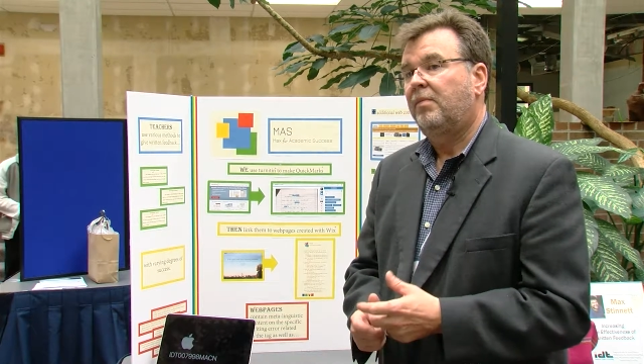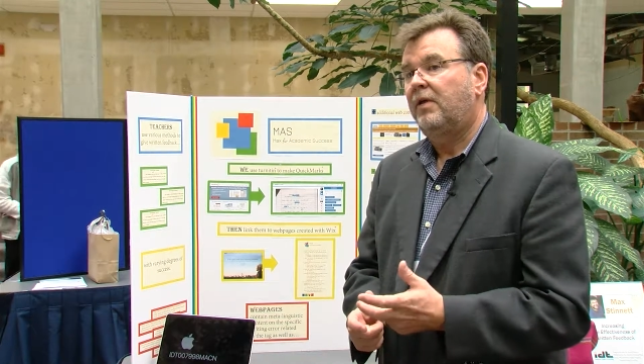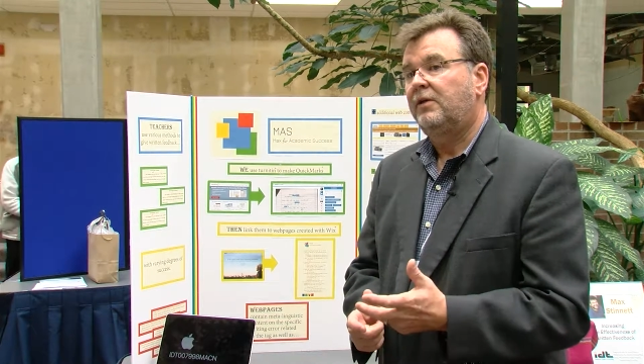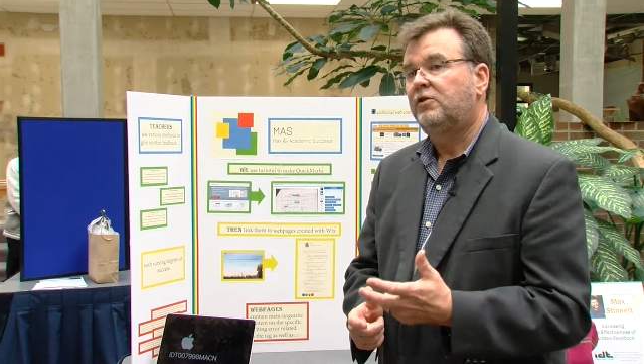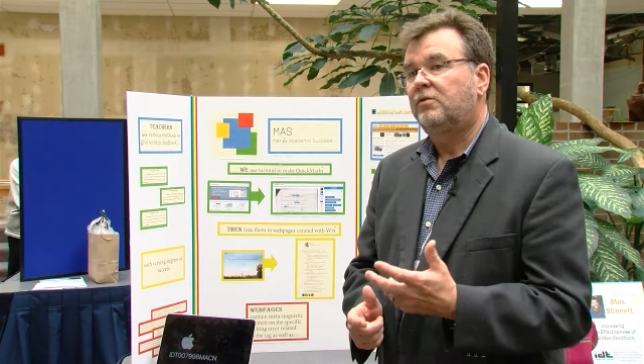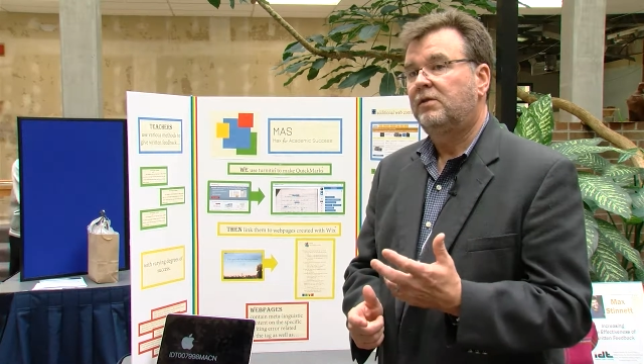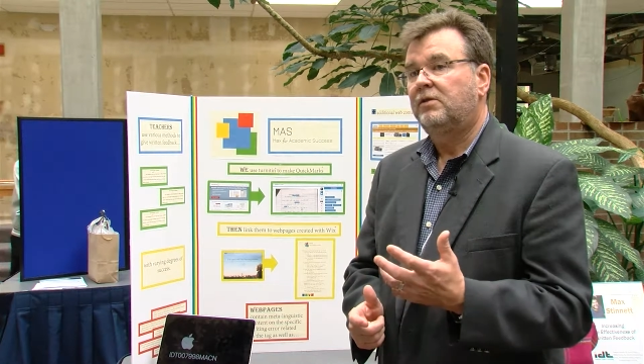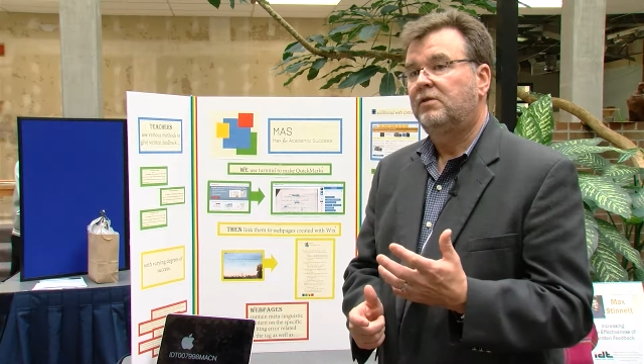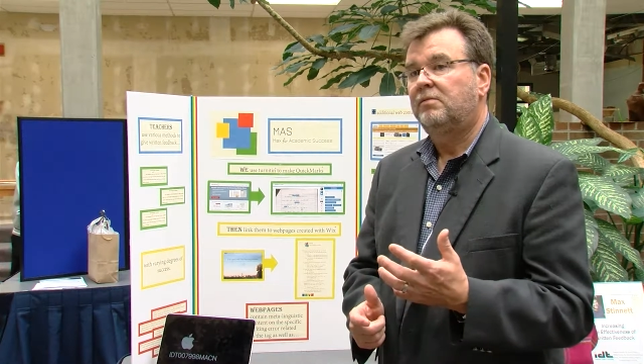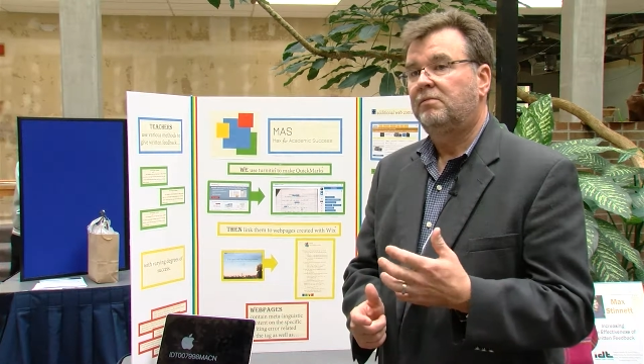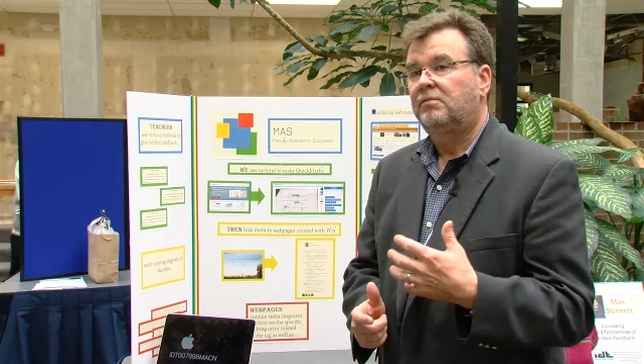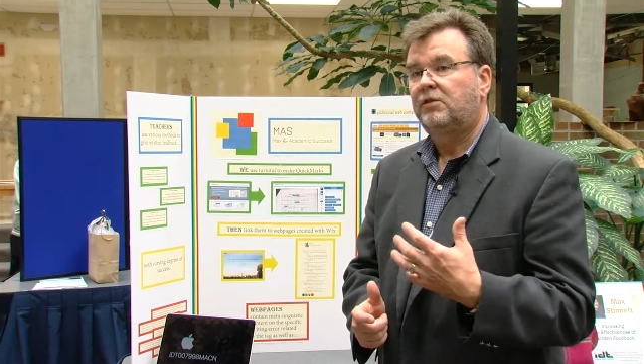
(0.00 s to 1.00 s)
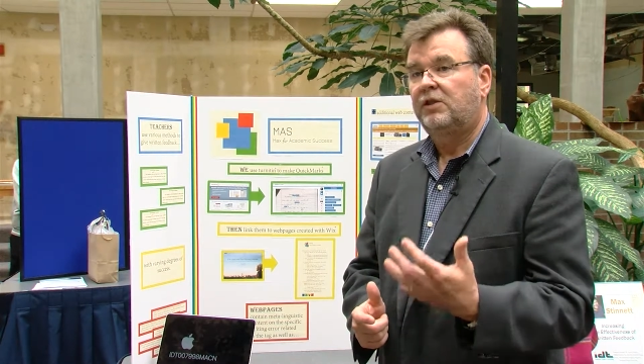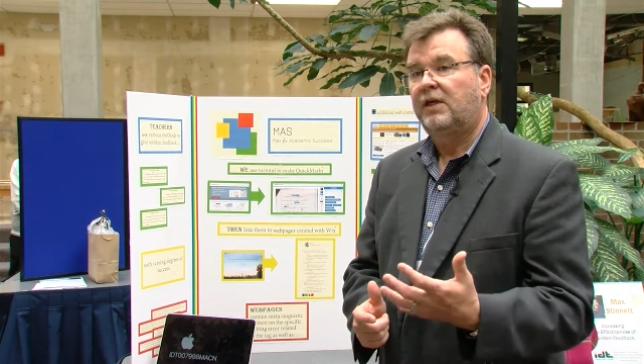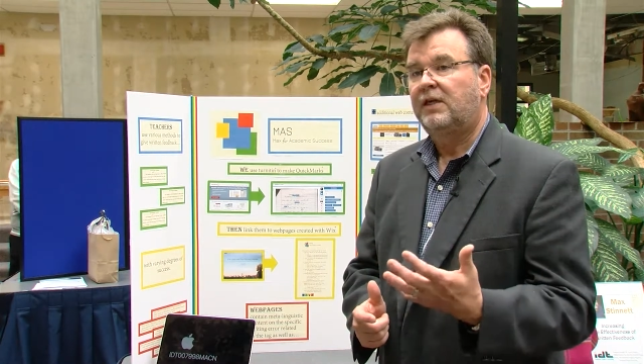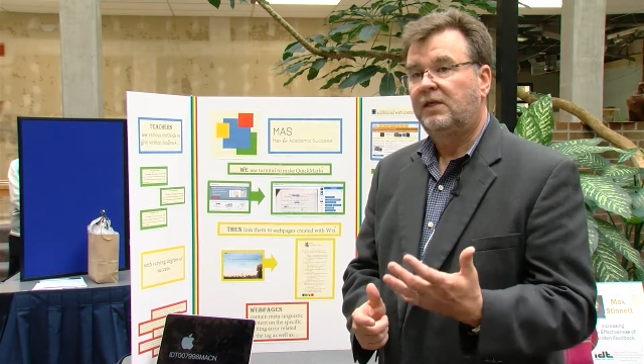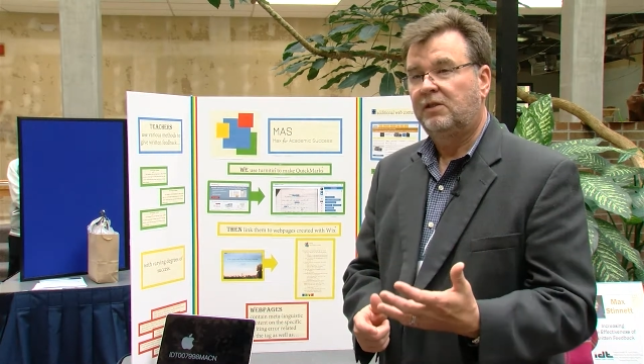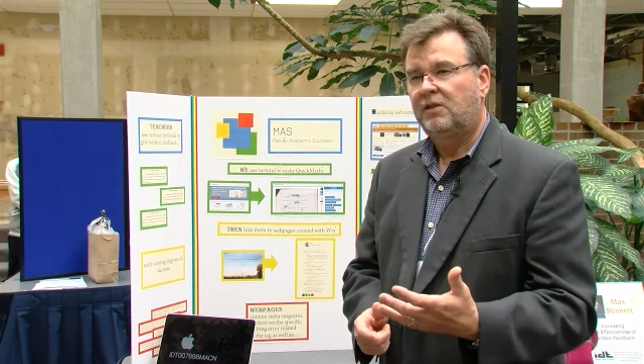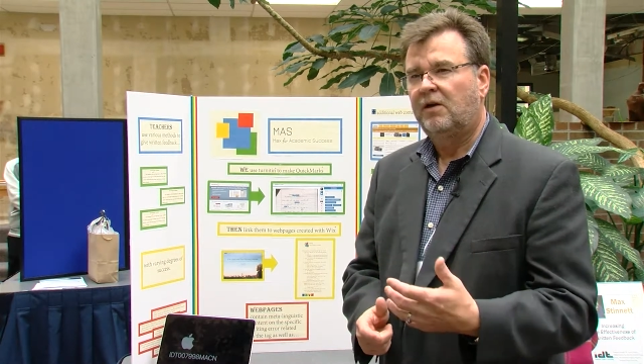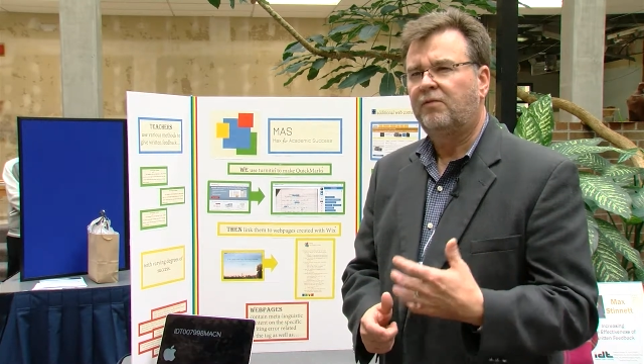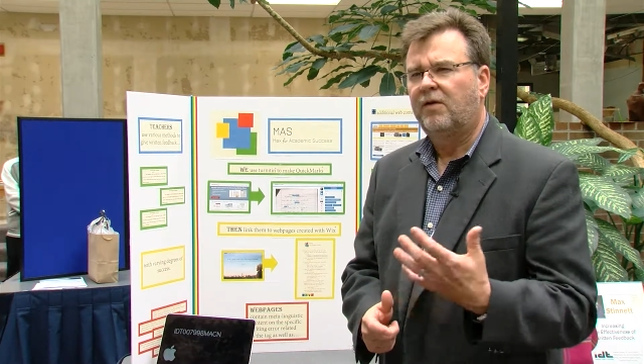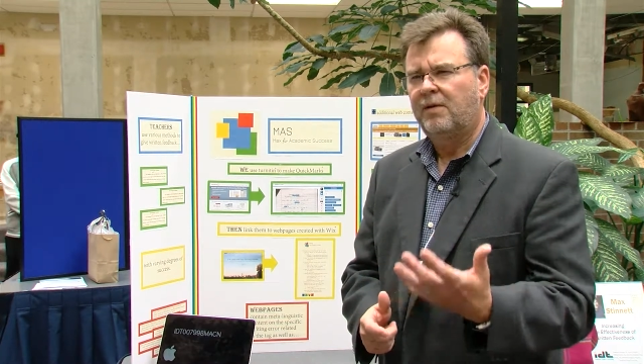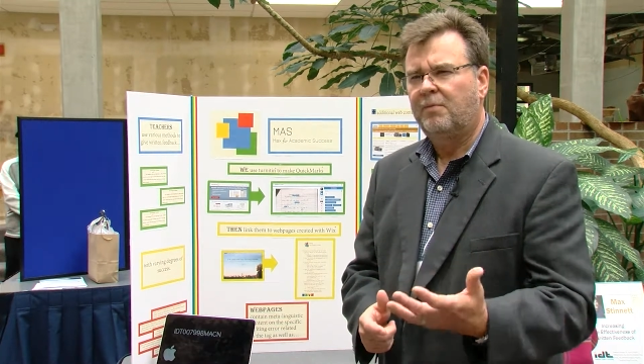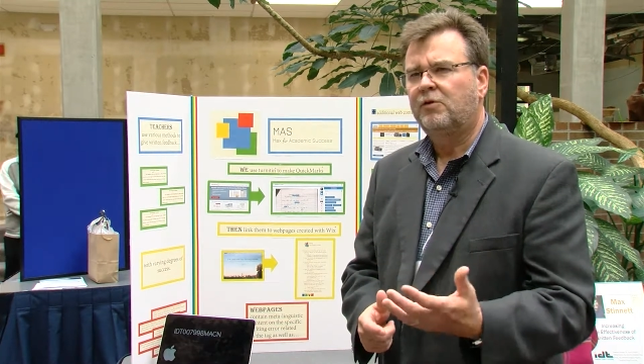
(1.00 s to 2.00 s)
plagiarism checking
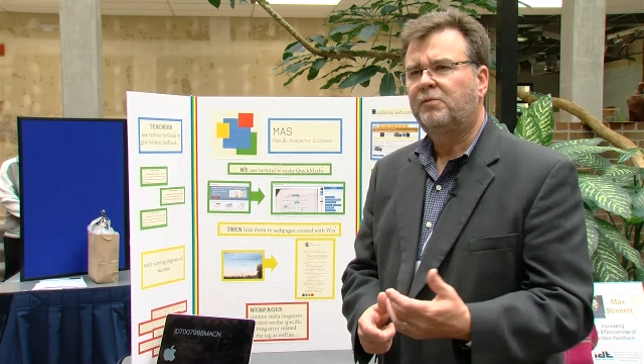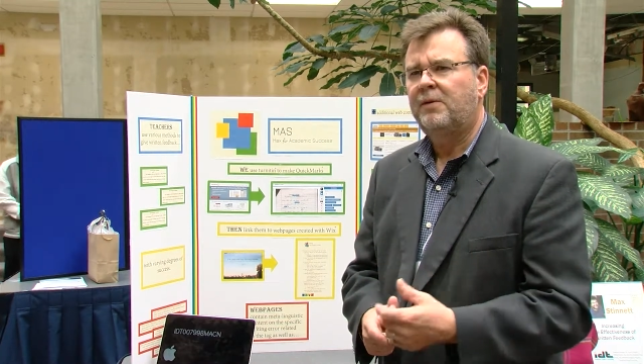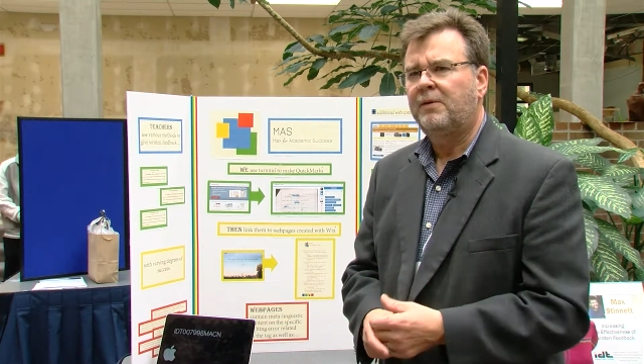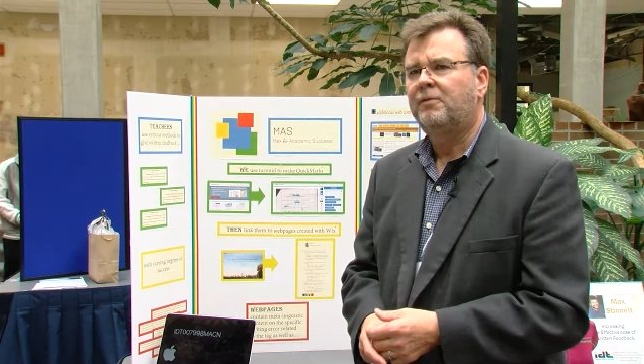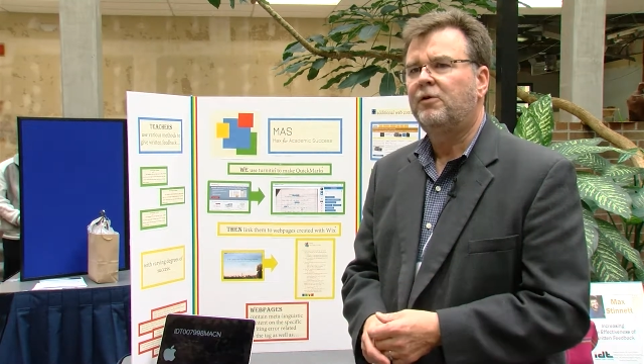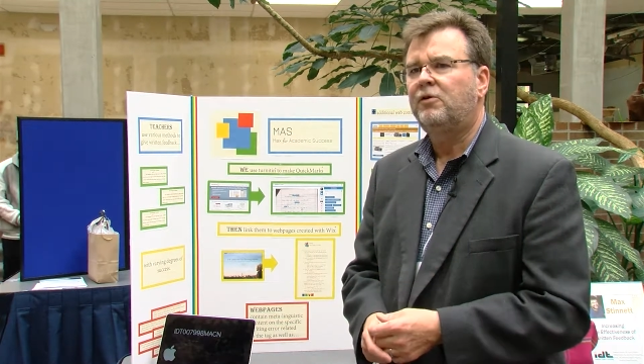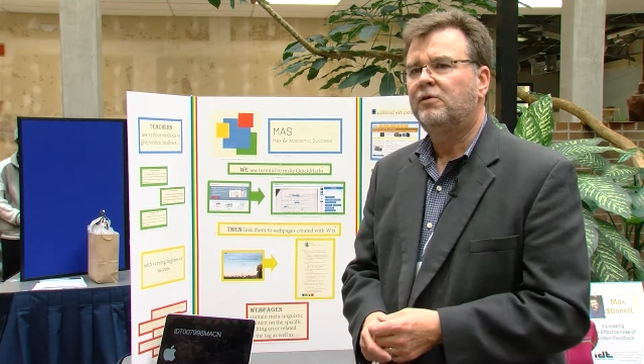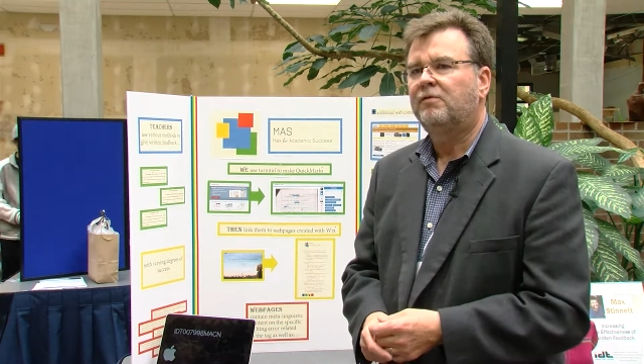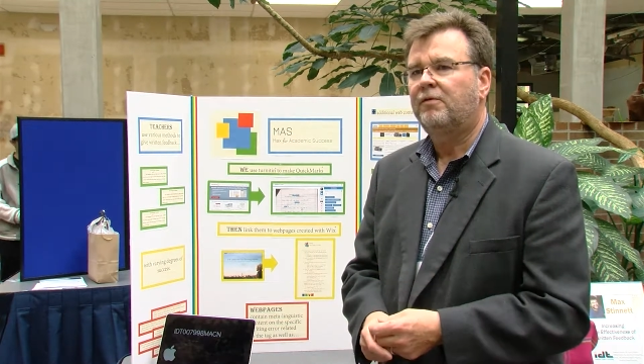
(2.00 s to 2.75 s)
software. I think most people use it